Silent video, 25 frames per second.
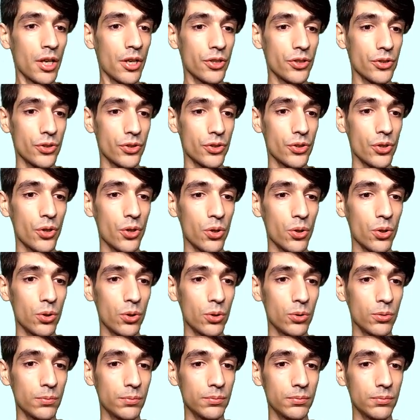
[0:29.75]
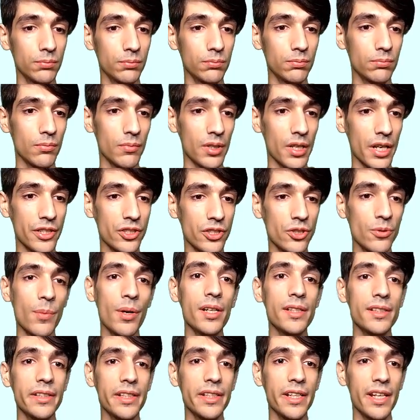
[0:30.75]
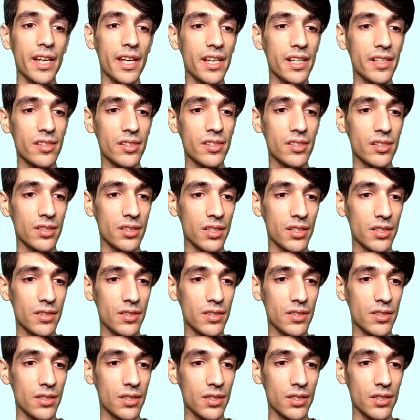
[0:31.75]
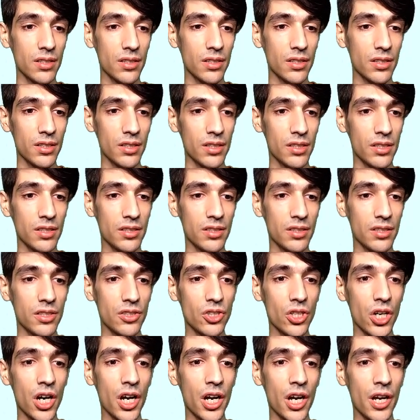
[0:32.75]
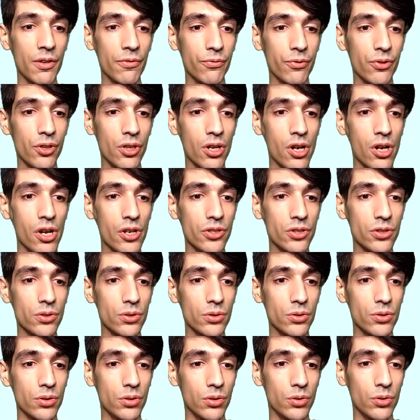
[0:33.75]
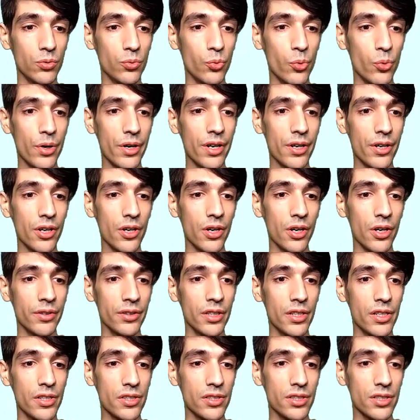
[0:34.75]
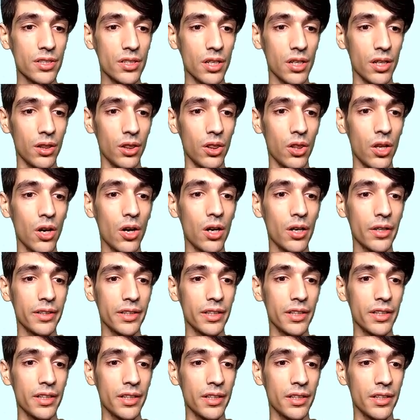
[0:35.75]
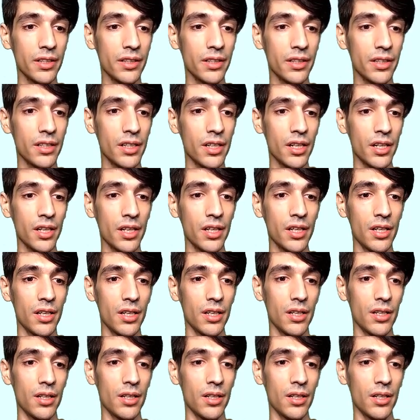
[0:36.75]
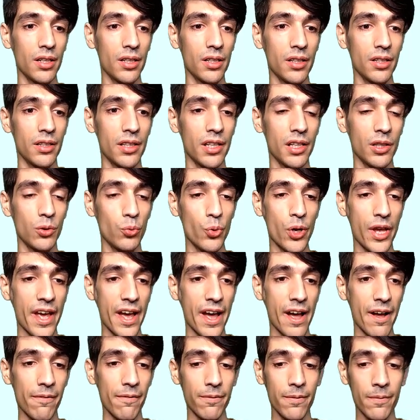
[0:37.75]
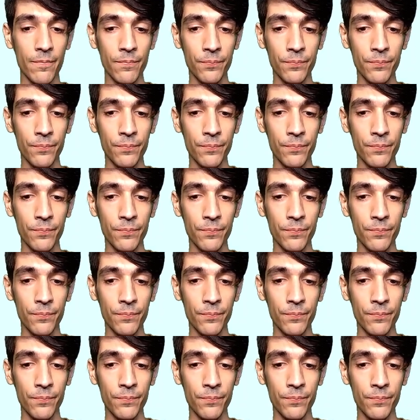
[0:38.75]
So, as you might guess, this is the time for us to work on this login that we have.